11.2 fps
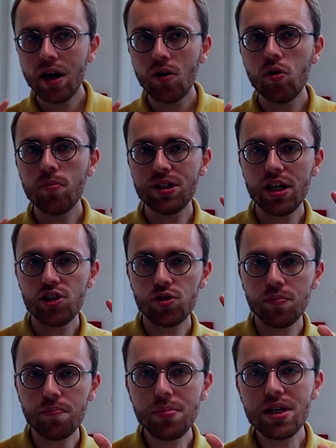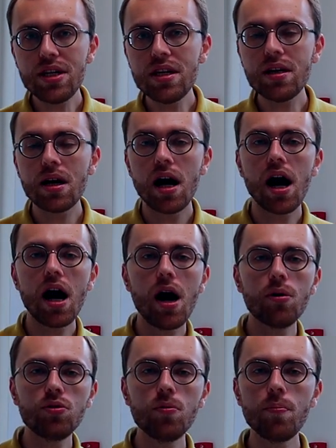whom they should be,
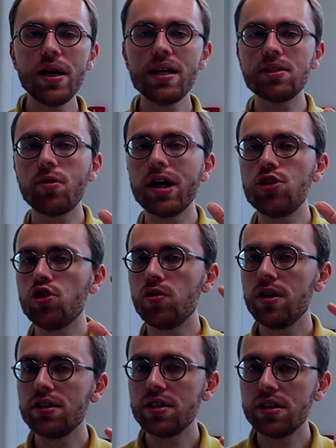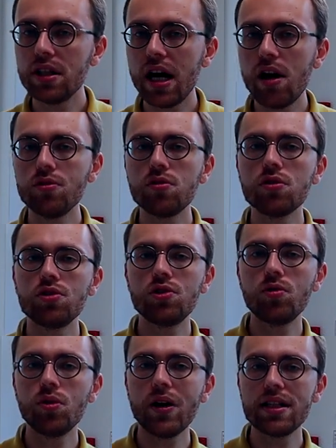how to make the right choices now, not to
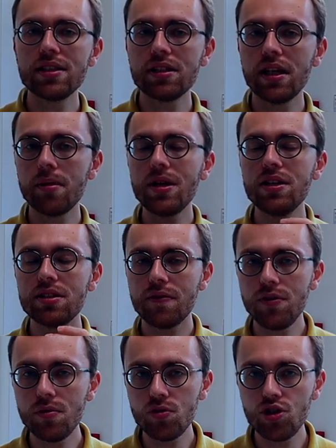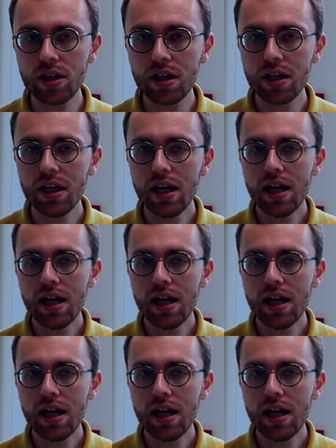regret them in the future.